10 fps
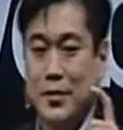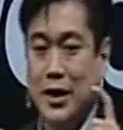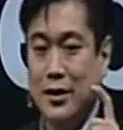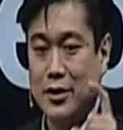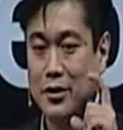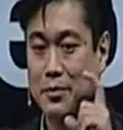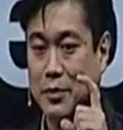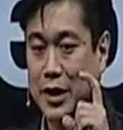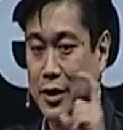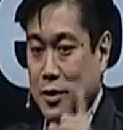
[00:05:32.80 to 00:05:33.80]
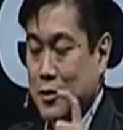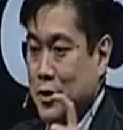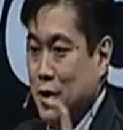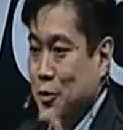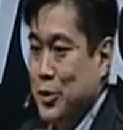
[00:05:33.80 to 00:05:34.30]
at another layer,
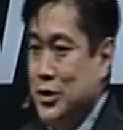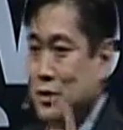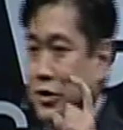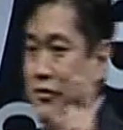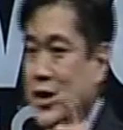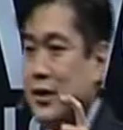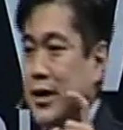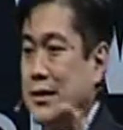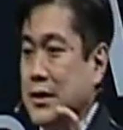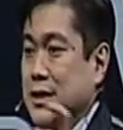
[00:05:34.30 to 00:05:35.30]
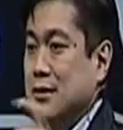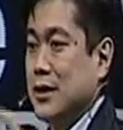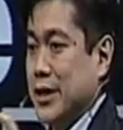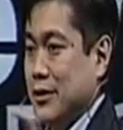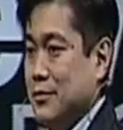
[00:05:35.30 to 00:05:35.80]
which is we fail at the legal
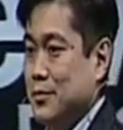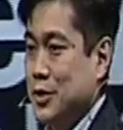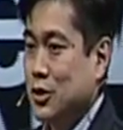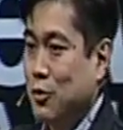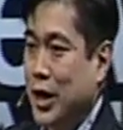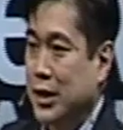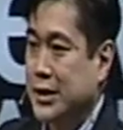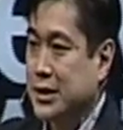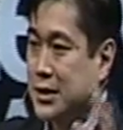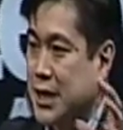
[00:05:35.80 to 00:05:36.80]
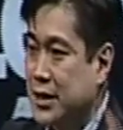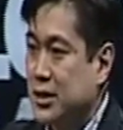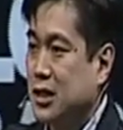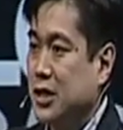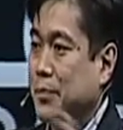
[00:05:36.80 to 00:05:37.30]
layer. So while it's
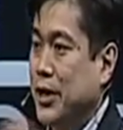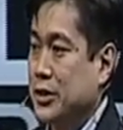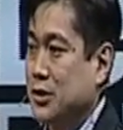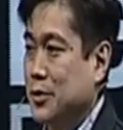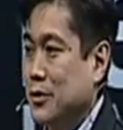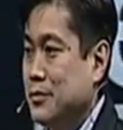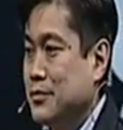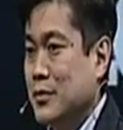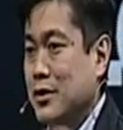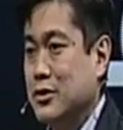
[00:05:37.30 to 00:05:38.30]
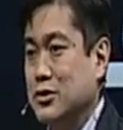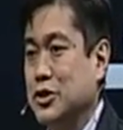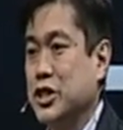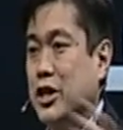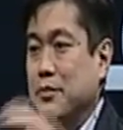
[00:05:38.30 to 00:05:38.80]
technically possible to
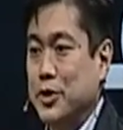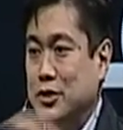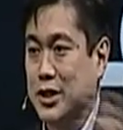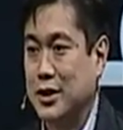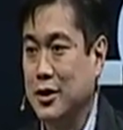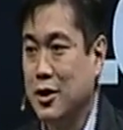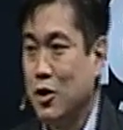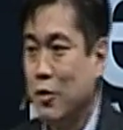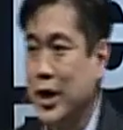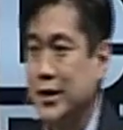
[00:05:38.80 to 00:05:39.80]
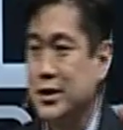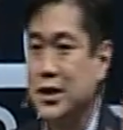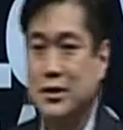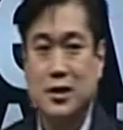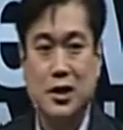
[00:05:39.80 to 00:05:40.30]
share music, while it's
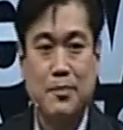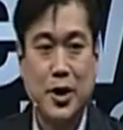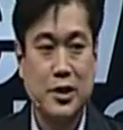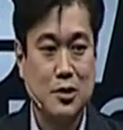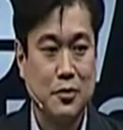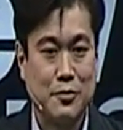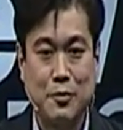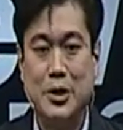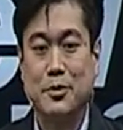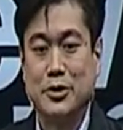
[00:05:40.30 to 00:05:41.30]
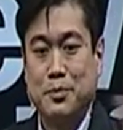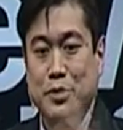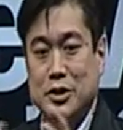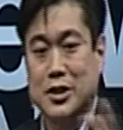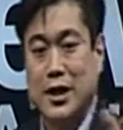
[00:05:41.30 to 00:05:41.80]
technically possible for people to
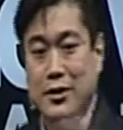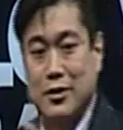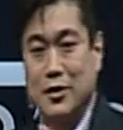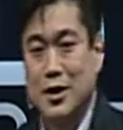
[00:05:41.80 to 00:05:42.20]
put together